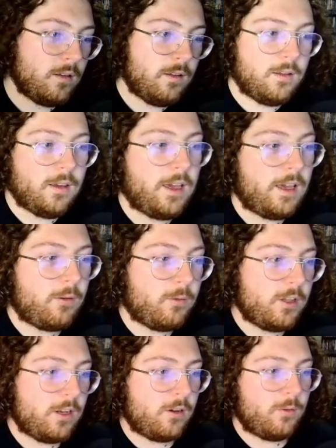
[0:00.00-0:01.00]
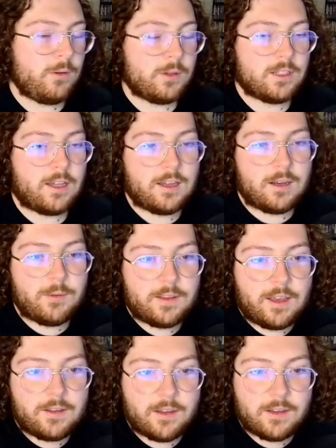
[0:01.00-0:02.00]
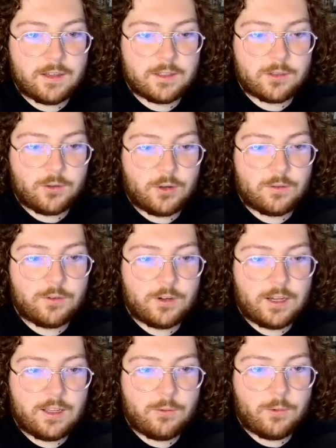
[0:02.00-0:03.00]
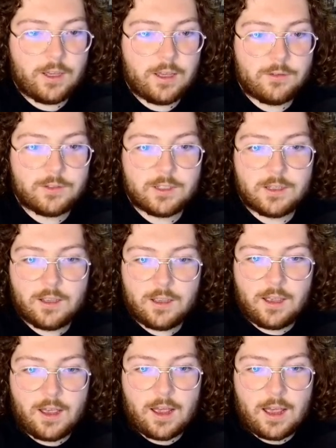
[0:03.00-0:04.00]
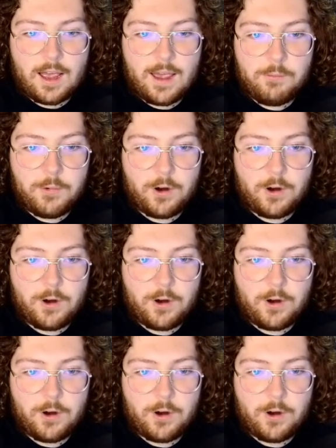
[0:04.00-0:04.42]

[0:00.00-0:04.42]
Yeah, you know, we were talking about that in the Discord, Viridian Waves. I